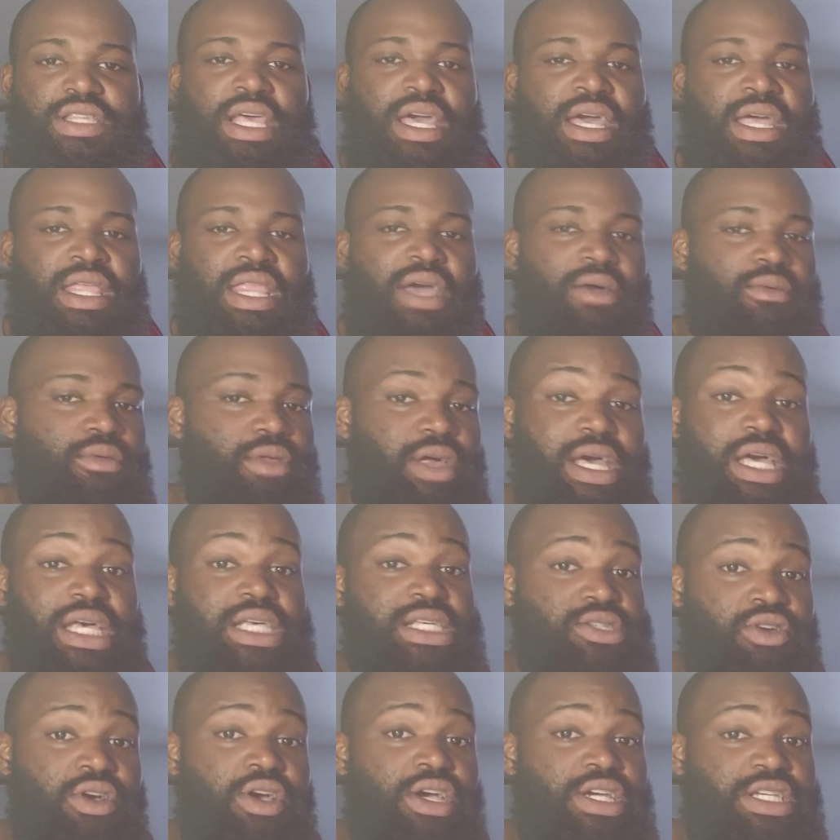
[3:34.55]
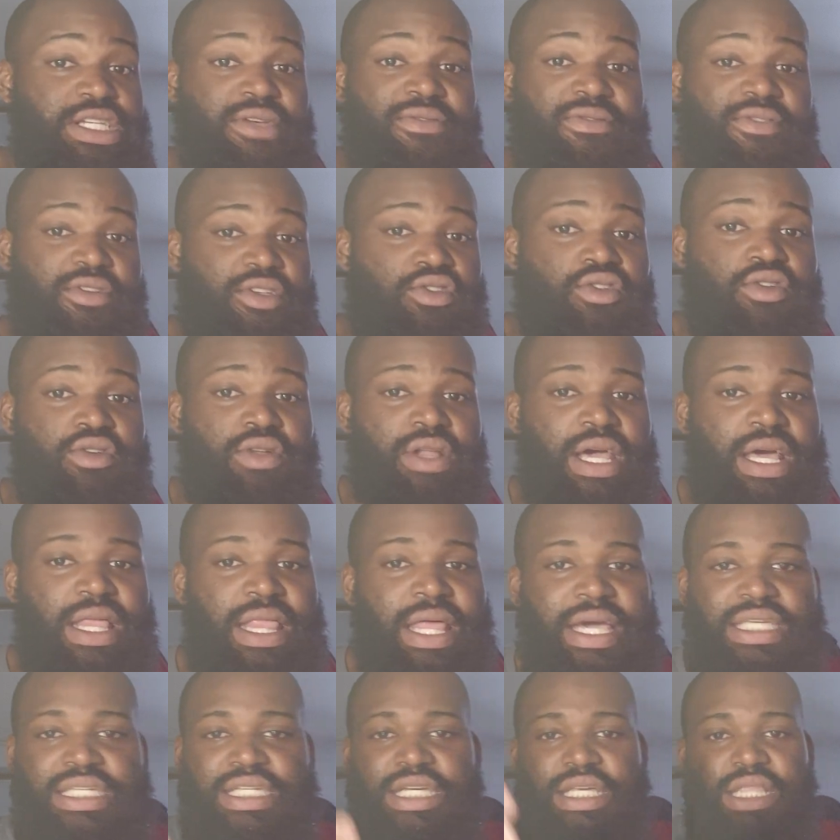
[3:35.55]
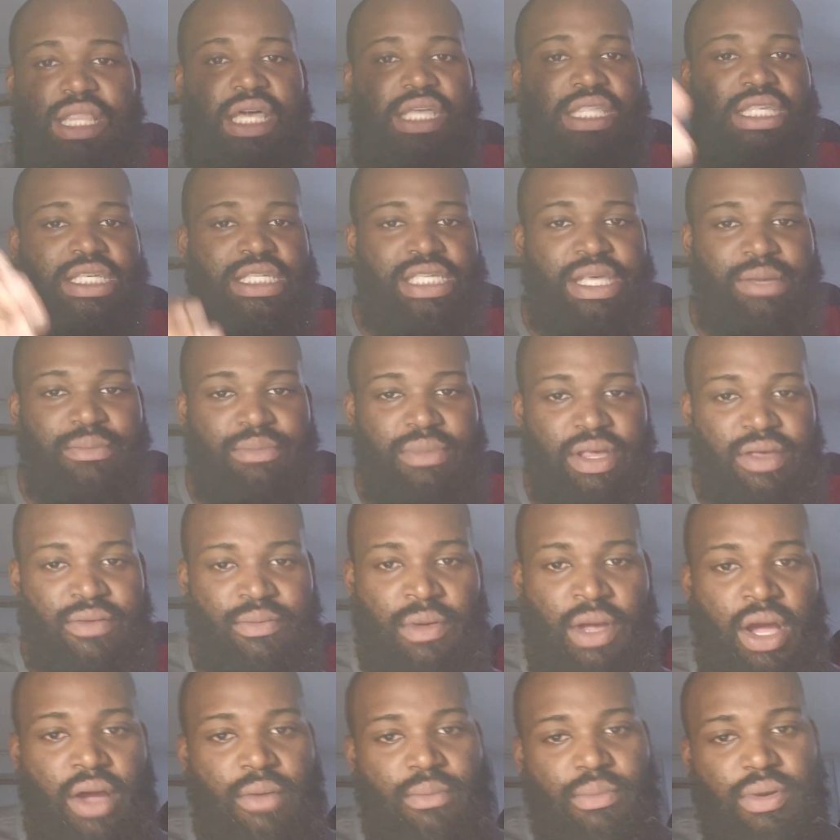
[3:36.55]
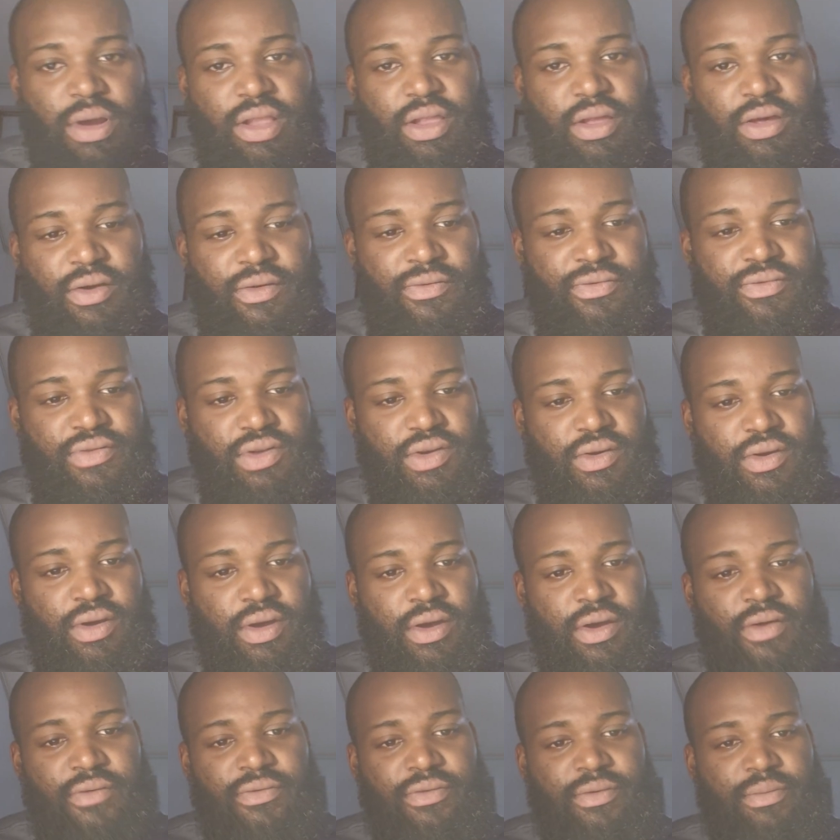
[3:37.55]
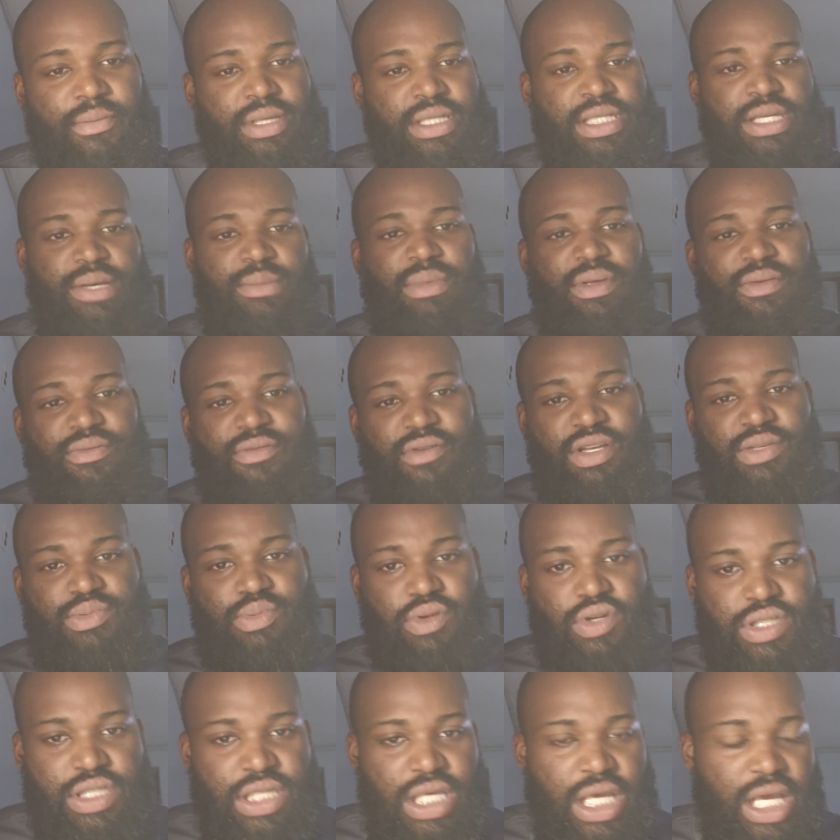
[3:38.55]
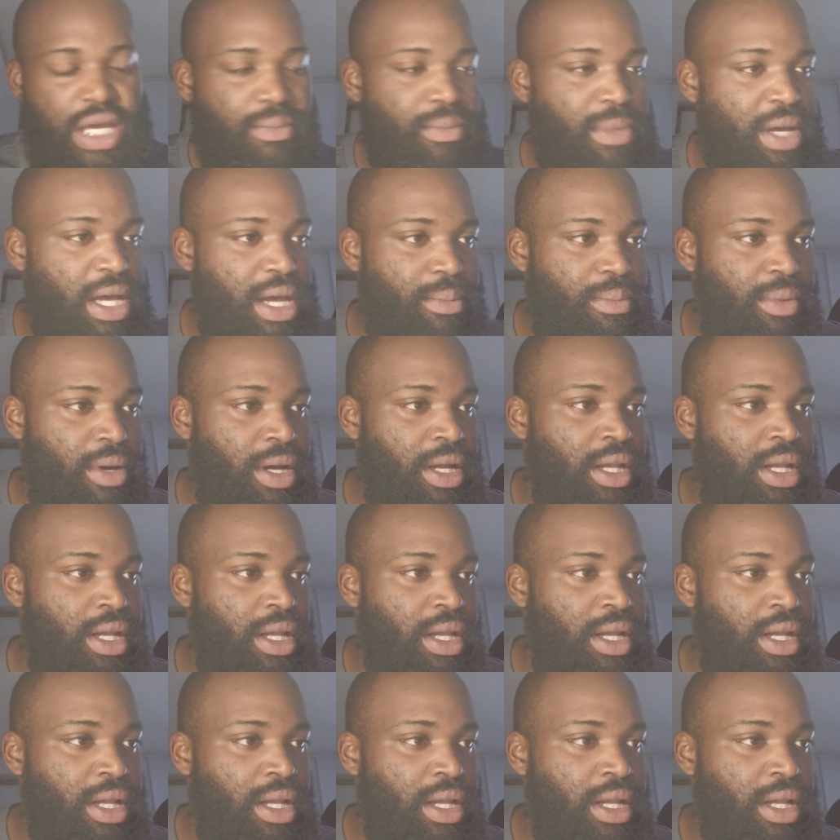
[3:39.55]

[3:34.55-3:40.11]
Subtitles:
they look at us crazy for doing that. Like the Assembly brother from Assembly Firstborn said, man.